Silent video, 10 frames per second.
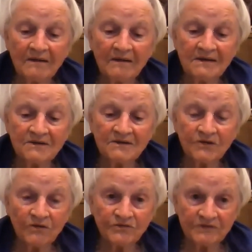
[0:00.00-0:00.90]
in
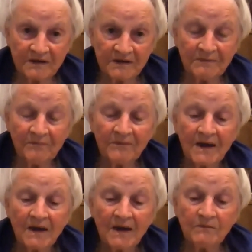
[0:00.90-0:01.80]
Salt River,
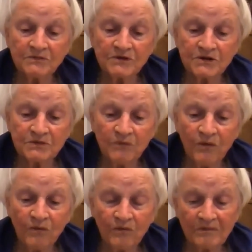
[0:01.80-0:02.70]
which was a
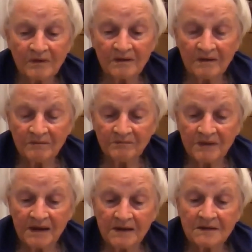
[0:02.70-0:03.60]
small
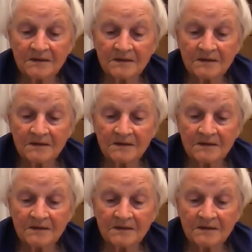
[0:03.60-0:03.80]
place,